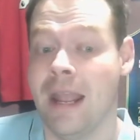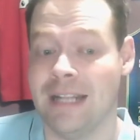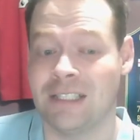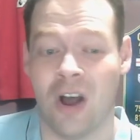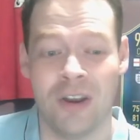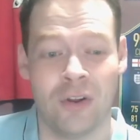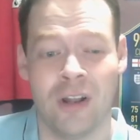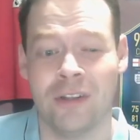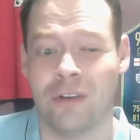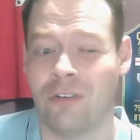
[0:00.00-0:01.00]
It's kind of gone
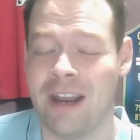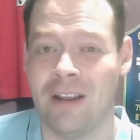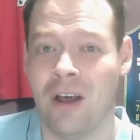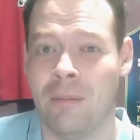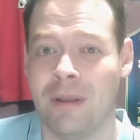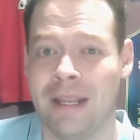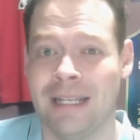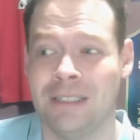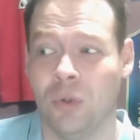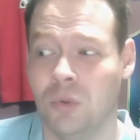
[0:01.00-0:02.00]
under the radar, but he
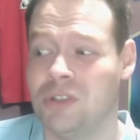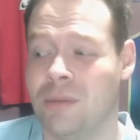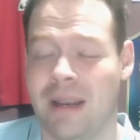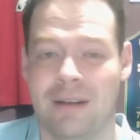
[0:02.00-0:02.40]
has also made a